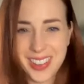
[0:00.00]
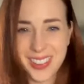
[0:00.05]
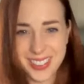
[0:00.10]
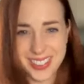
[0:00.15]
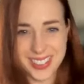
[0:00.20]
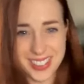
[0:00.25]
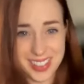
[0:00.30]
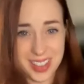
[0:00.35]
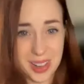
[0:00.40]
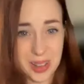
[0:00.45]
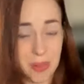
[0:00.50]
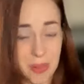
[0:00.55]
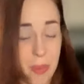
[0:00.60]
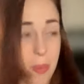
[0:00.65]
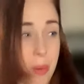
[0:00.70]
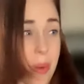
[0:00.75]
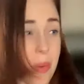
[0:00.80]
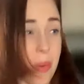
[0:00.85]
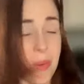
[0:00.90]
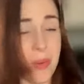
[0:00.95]
I was like,
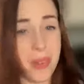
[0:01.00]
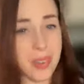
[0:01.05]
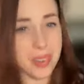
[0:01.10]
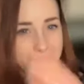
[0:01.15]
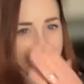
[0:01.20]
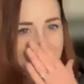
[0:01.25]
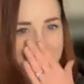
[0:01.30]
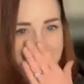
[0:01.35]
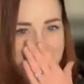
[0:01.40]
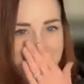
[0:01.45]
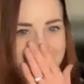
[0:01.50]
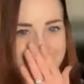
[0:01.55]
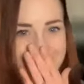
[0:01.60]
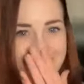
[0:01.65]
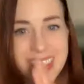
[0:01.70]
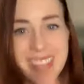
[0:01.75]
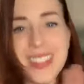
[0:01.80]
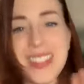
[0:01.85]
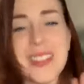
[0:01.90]
whoa, okay.